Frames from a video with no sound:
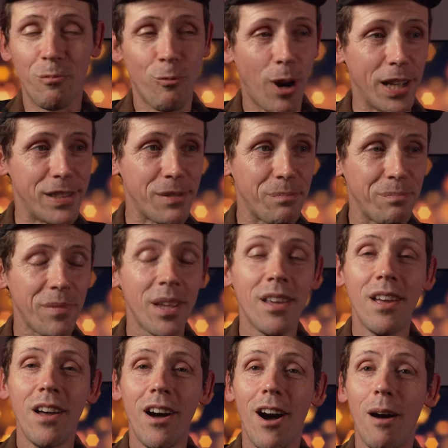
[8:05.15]
Right,
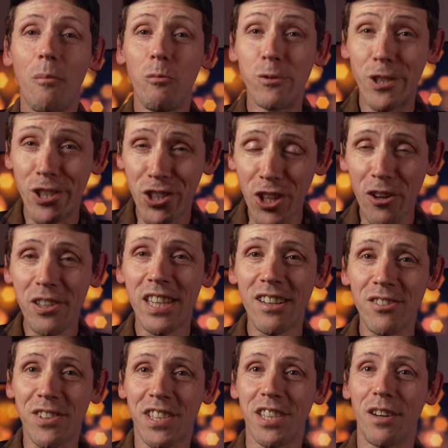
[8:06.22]
I'm so
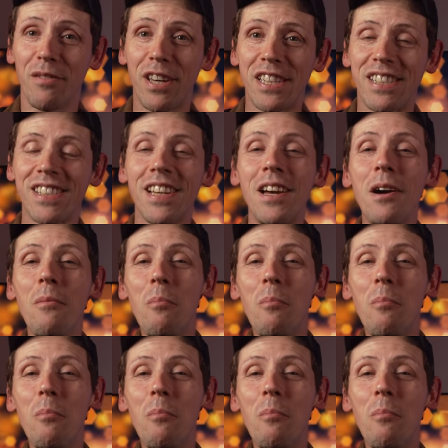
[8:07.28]
guilty of this.